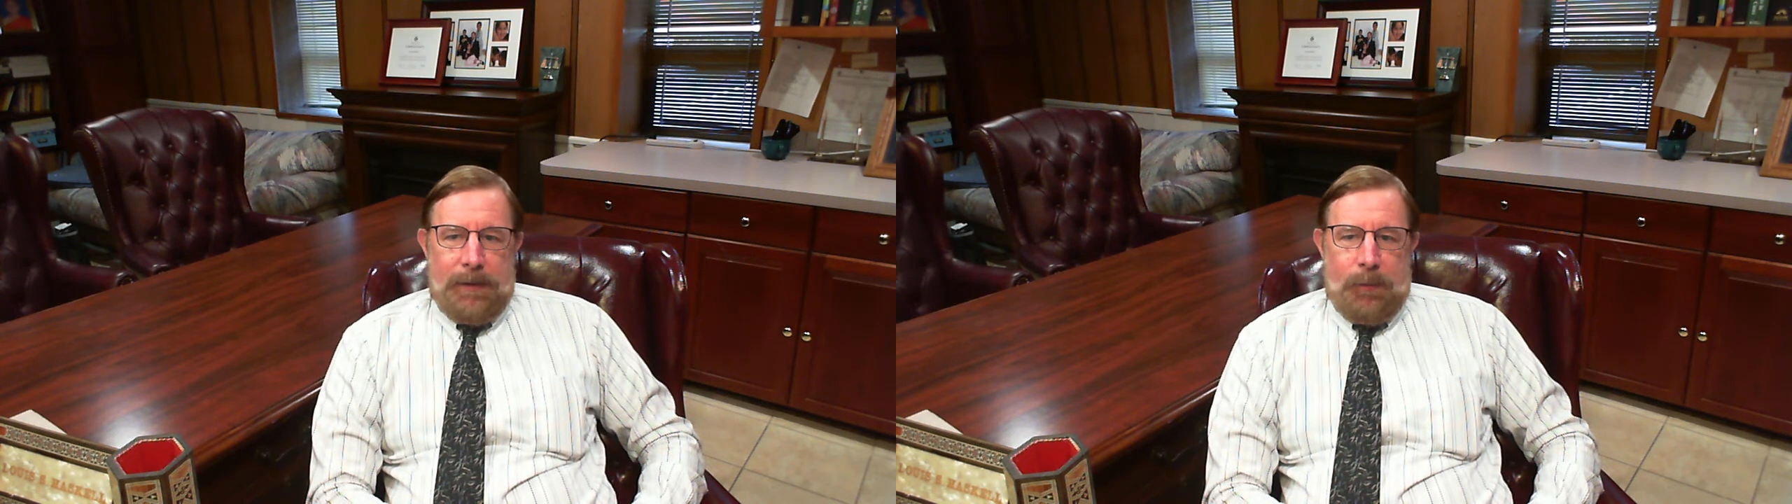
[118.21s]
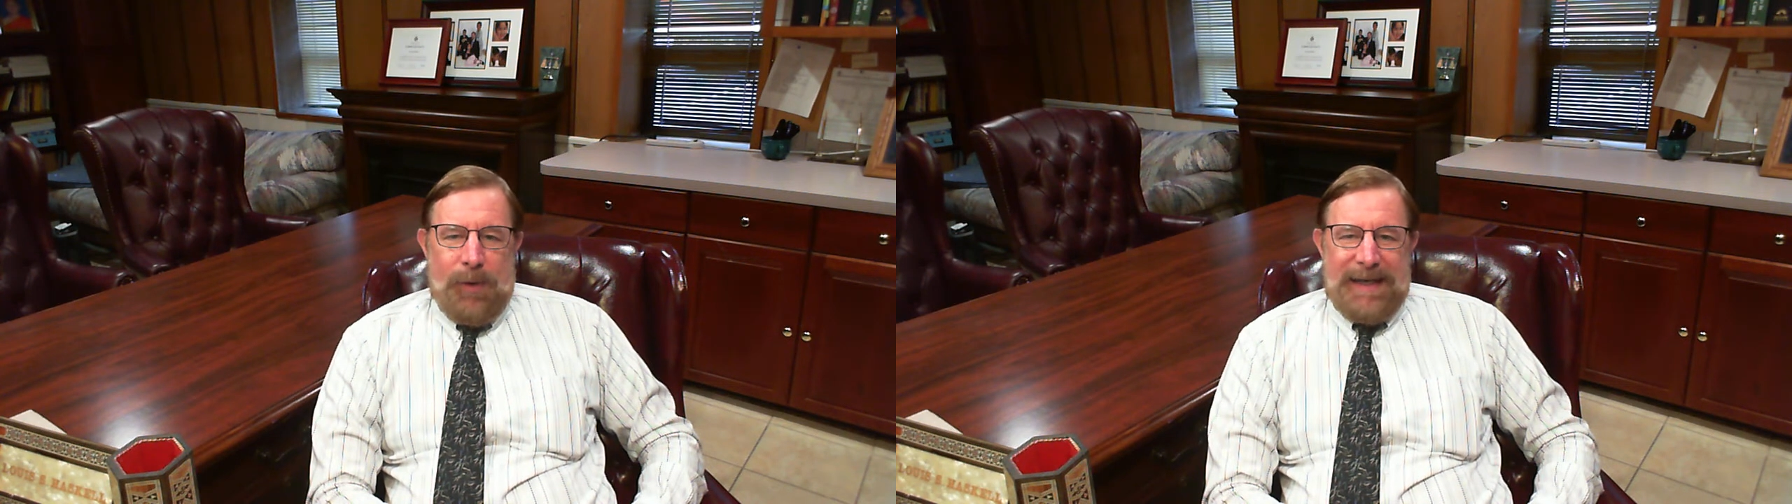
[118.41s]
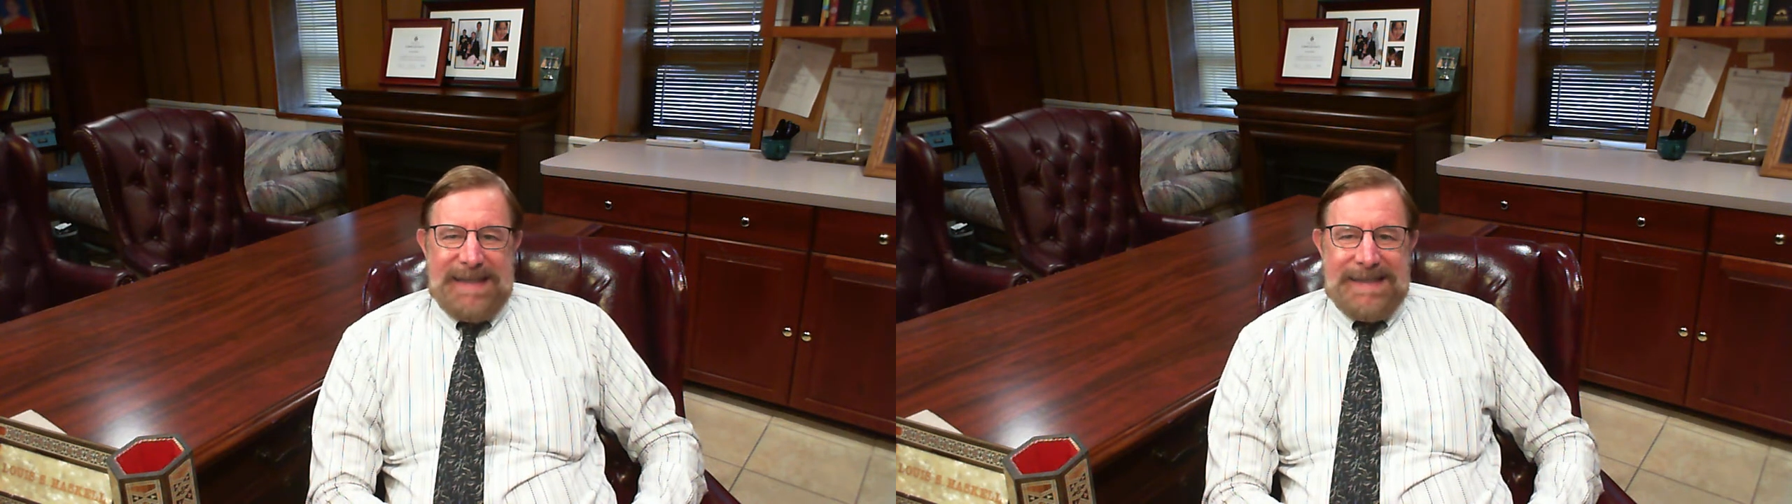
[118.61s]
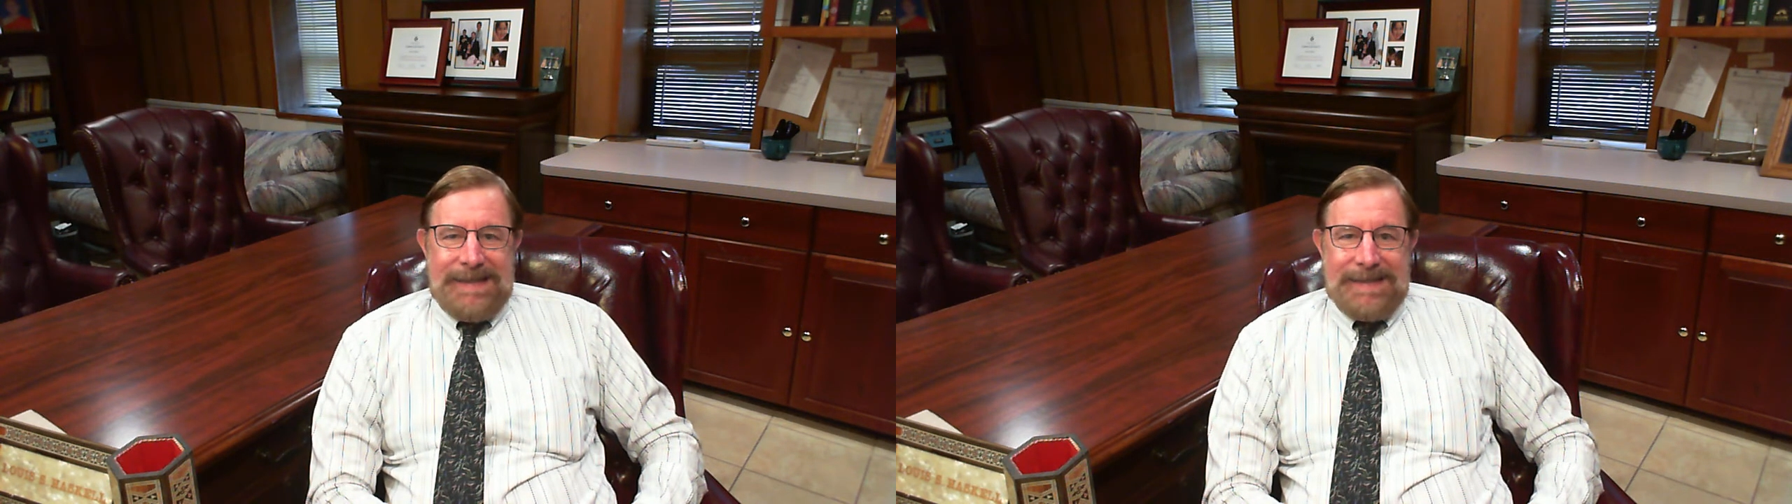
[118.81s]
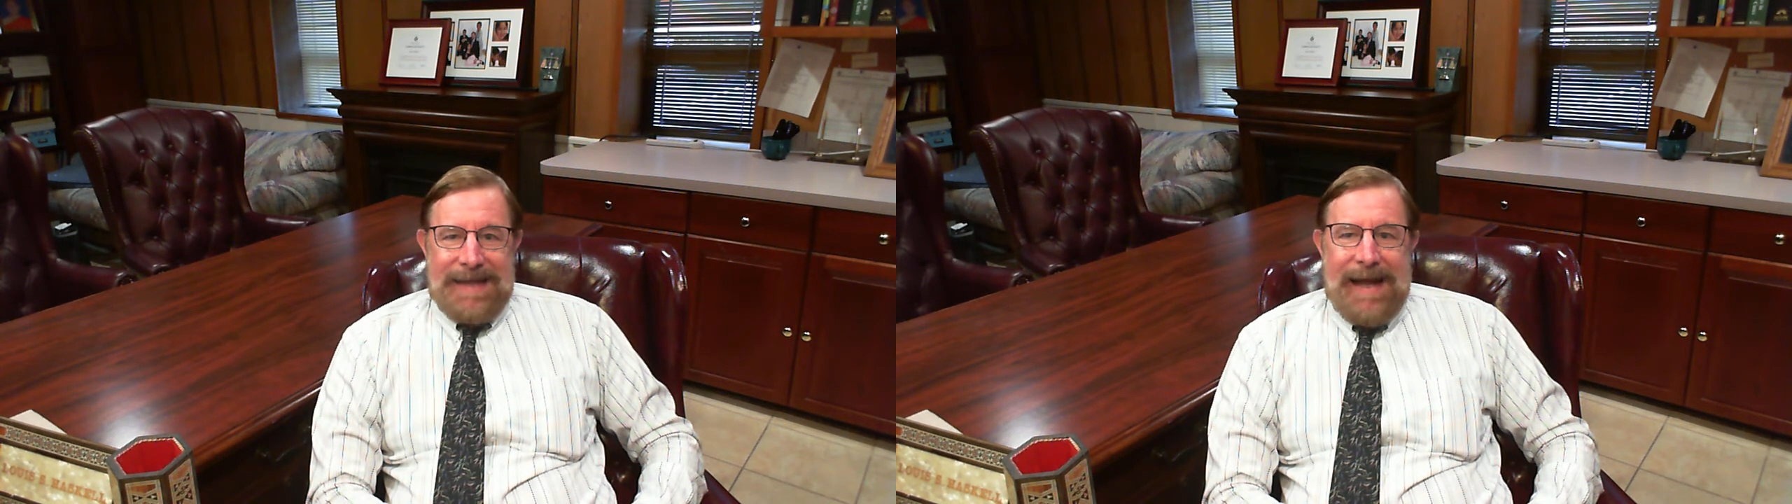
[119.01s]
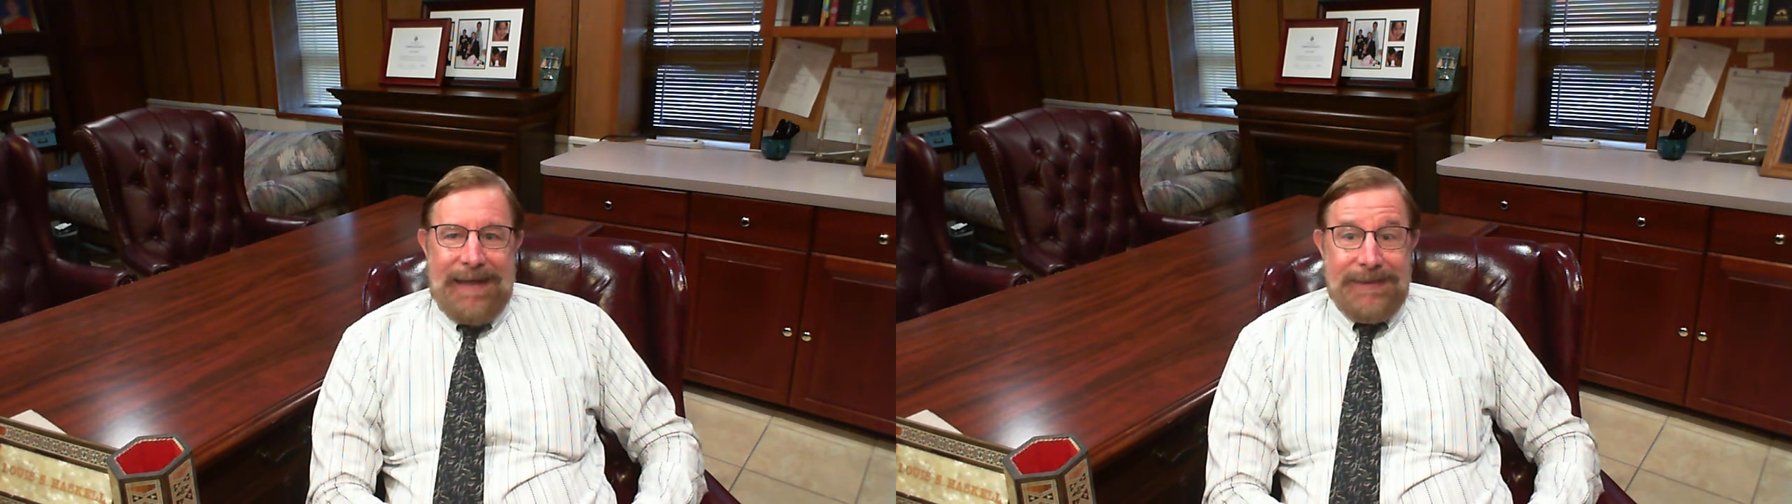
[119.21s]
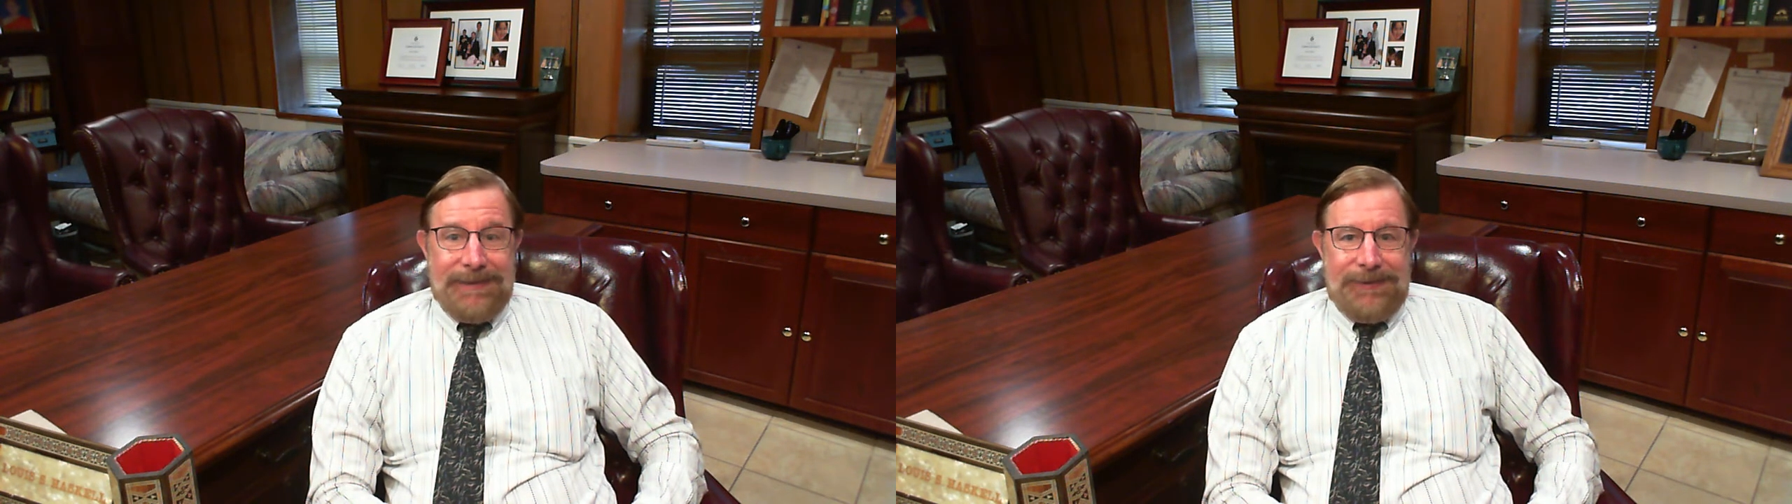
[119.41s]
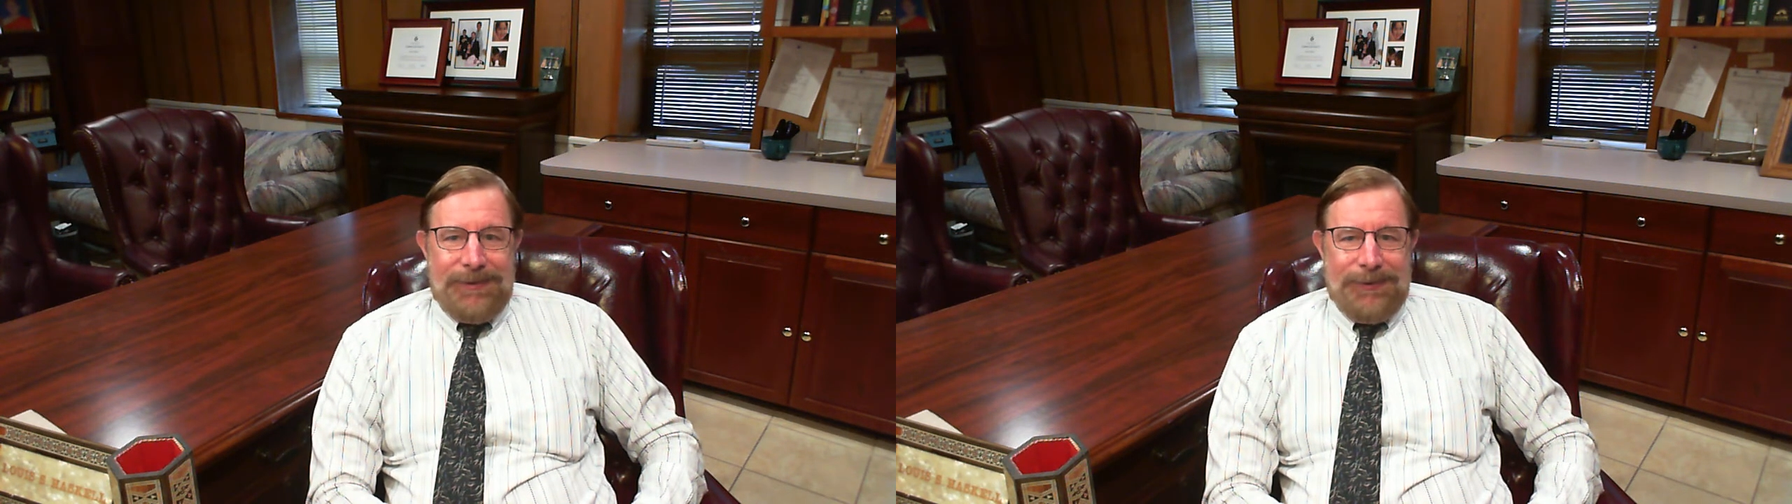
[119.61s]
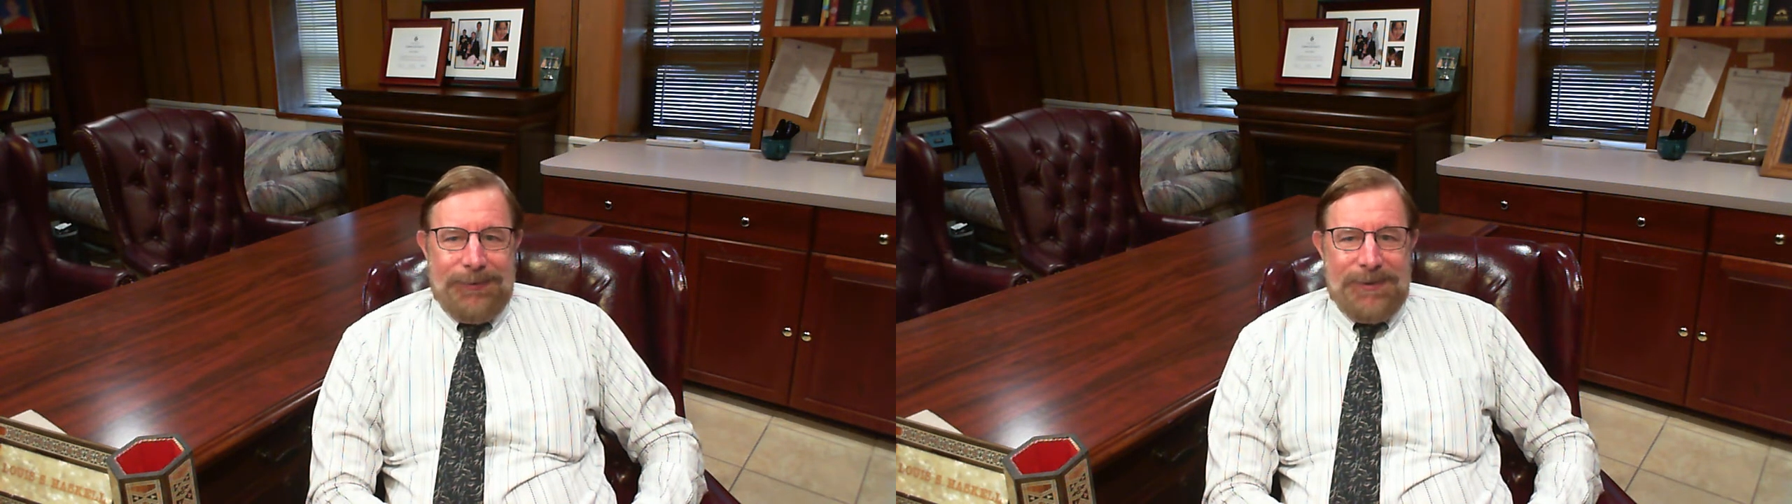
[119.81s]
what it's designed to do,